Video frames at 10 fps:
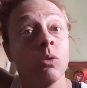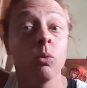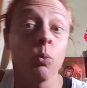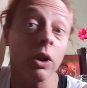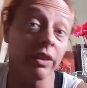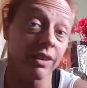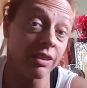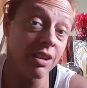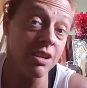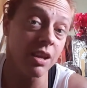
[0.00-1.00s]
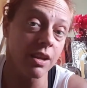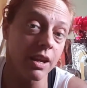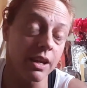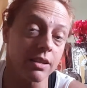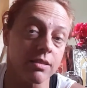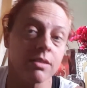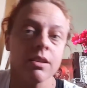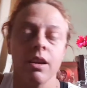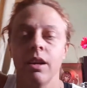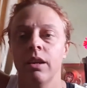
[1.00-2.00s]
What they're thinking
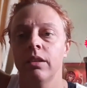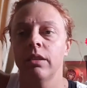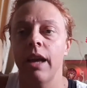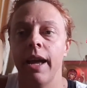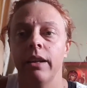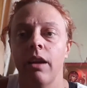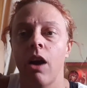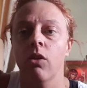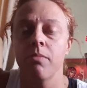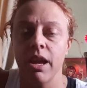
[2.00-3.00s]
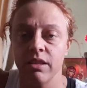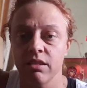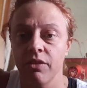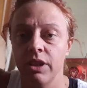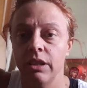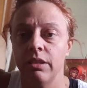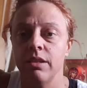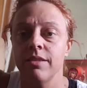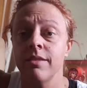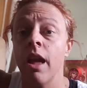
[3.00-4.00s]
is that our main
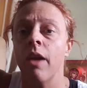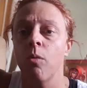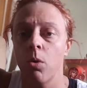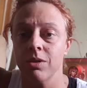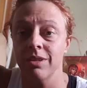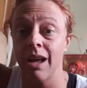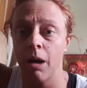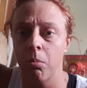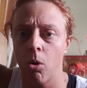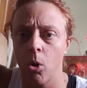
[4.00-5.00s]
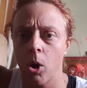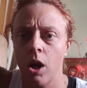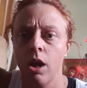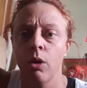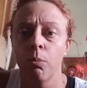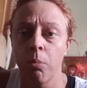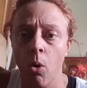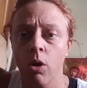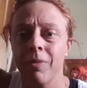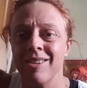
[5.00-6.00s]
divinity's name was Da-Bog.
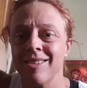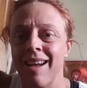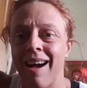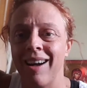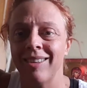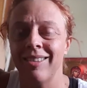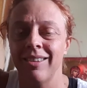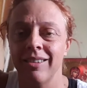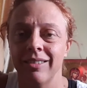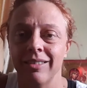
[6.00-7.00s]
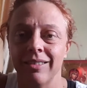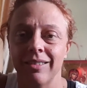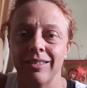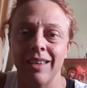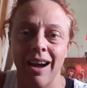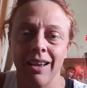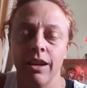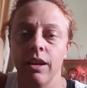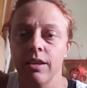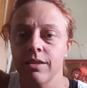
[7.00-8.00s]
Bog means God,
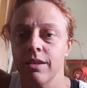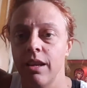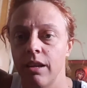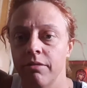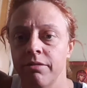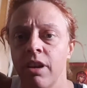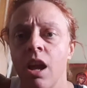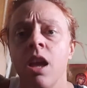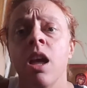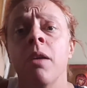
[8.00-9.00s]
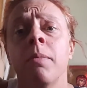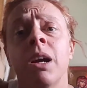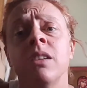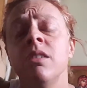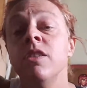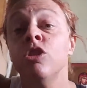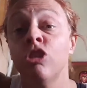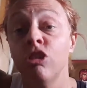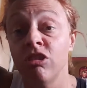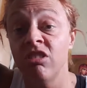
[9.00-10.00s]
Dai is give. Because even
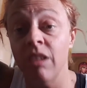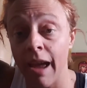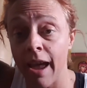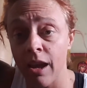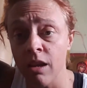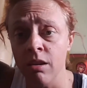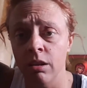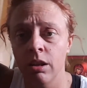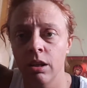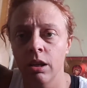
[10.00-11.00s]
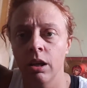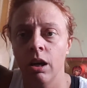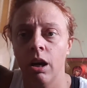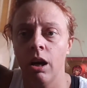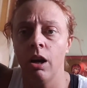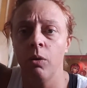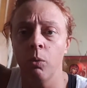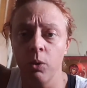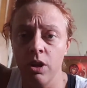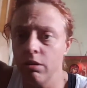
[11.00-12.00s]
today,
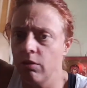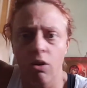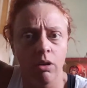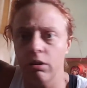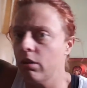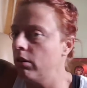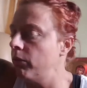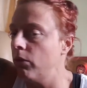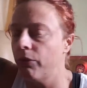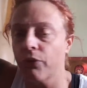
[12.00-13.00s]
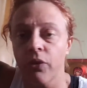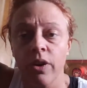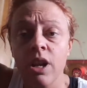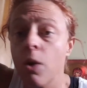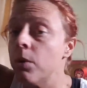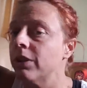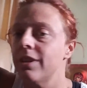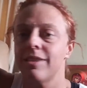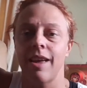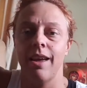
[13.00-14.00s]
we frequently
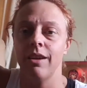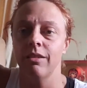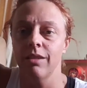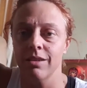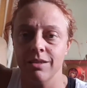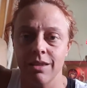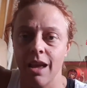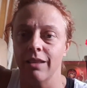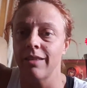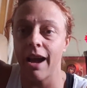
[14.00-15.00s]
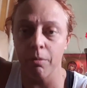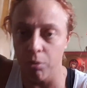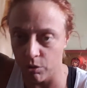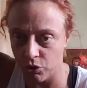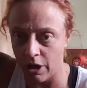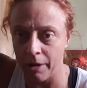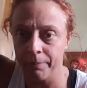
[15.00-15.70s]
say this thing, Dai Bože.